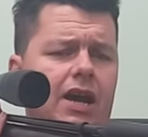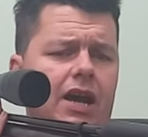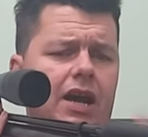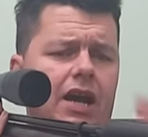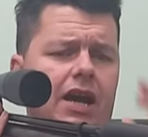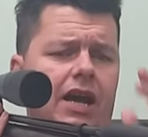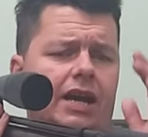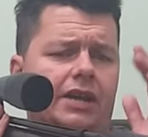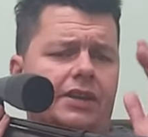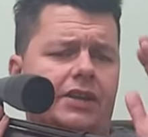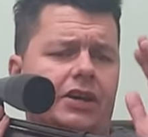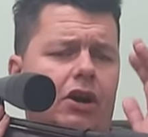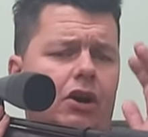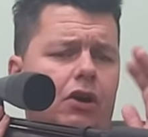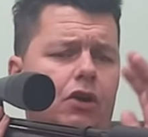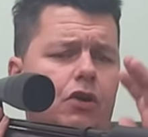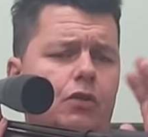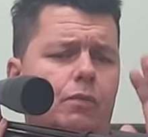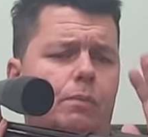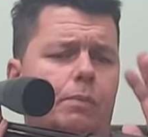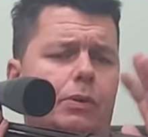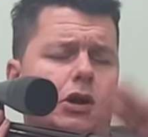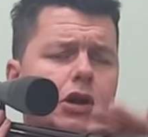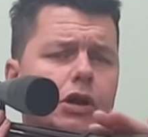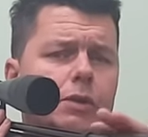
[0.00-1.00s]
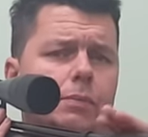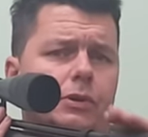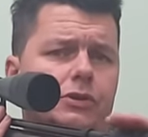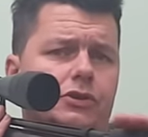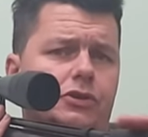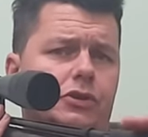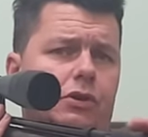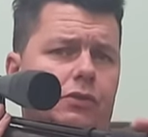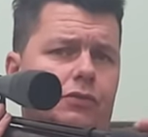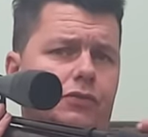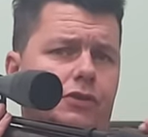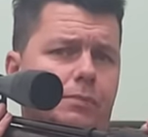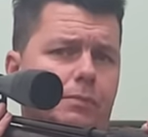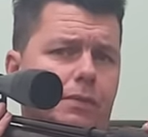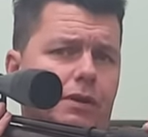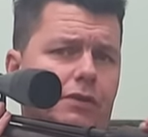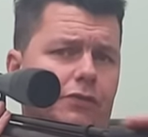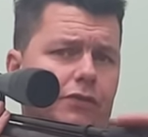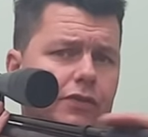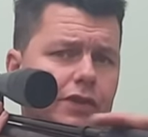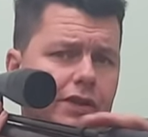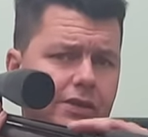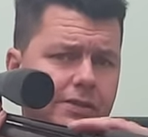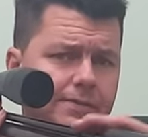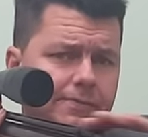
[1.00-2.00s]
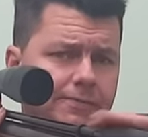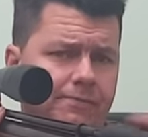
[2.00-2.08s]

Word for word: And the whole purpose of the muffler